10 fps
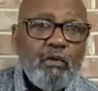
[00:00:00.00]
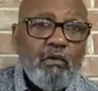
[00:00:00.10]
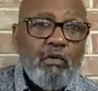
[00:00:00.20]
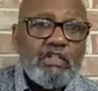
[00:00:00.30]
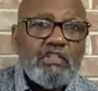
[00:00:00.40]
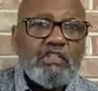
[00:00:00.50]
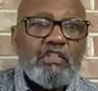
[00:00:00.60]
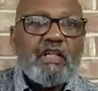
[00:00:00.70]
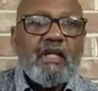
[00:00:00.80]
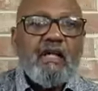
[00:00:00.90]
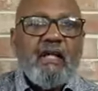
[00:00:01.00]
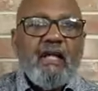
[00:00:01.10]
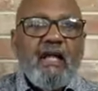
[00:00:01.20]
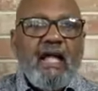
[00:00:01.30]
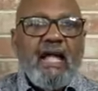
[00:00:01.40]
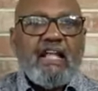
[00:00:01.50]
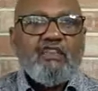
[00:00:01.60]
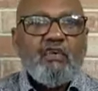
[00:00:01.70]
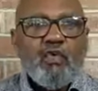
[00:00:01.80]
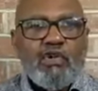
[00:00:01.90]
We want to look at
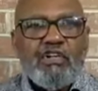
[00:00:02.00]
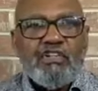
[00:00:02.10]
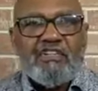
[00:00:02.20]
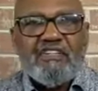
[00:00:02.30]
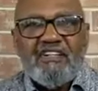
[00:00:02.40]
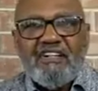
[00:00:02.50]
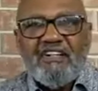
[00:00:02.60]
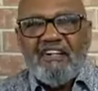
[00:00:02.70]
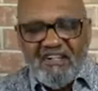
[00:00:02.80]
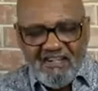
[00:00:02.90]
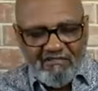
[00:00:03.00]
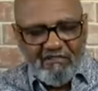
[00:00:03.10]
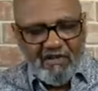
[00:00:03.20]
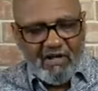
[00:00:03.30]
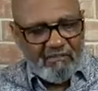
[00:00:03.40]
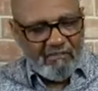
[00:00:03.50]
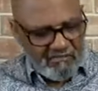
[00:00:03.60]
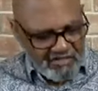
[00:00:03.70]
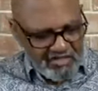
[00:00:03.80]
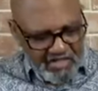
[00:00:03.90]
the word uh,
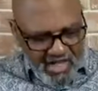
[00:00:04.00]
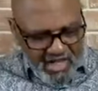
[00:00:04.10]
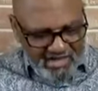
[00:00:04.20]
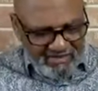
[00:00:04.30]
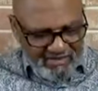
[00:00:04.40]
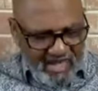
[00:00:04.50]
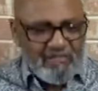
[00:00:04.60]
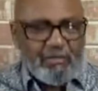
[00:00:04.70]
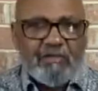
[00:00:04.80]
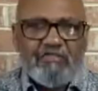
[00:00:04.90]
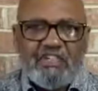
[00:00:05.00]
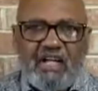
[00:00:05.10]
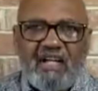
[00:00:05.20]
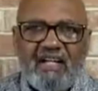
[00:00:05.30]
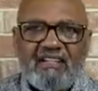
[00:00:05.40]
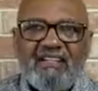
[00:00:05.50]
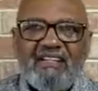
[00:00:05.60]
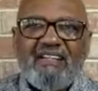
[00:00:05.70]
from John, the Gospel of John,